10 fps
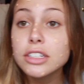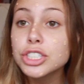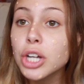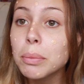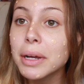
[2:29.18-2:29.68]
it'll
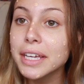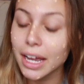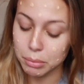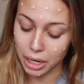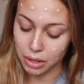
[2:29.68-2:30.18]
show up on
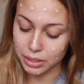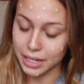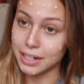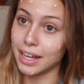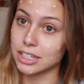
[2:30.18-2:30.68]
camera how
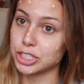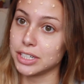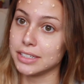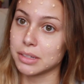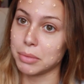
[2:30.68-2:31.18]
light it
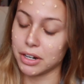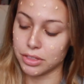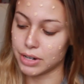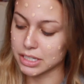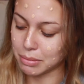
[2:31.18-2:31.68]
actually is compared
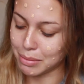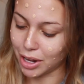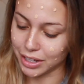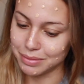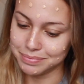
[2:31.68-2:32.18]
to the rest of my
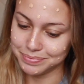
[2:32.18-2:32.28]
body.